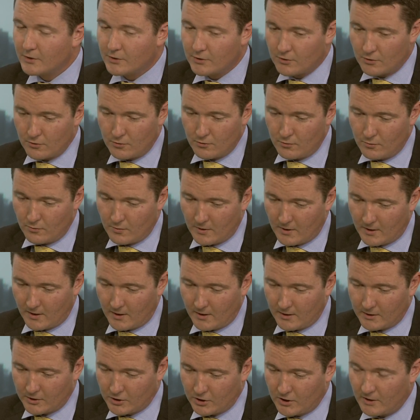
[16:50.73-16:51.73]
to
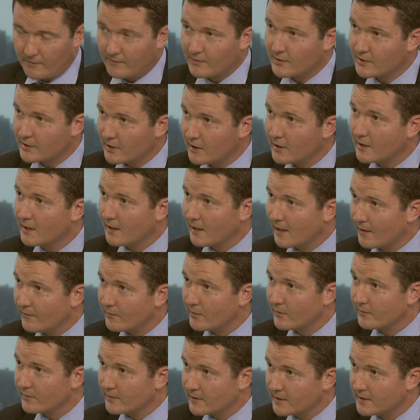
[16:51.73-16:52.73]
achieve a certain
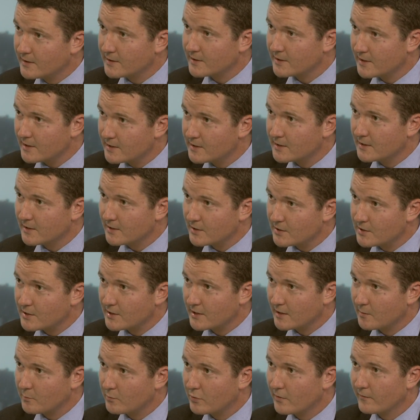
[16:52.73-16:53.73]
level of
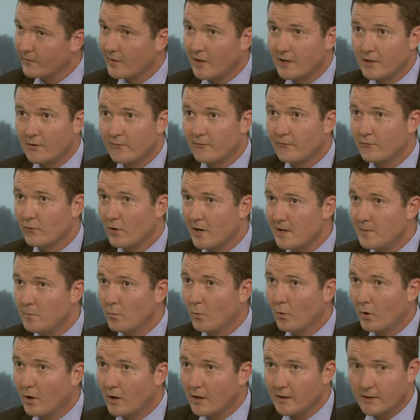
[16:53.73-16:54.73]
consistency and provide a
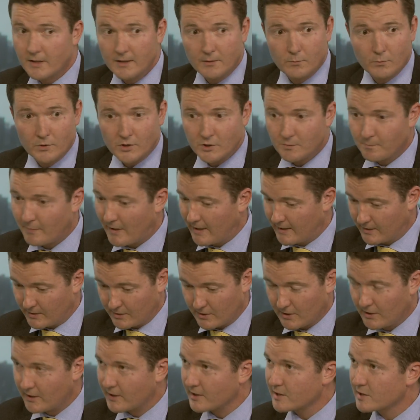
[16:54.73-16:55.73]
framework in which
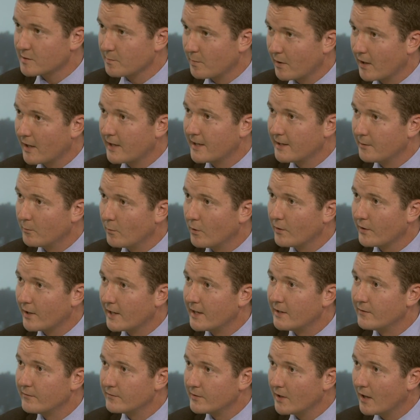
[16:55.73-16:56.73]
banks can explain what
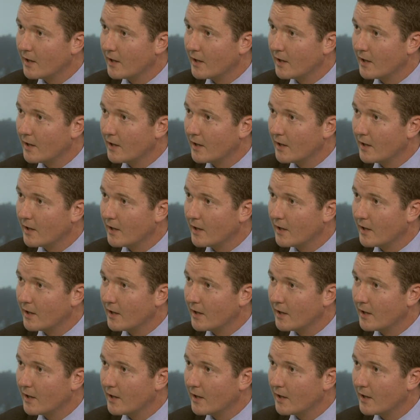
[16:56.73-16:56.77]
they have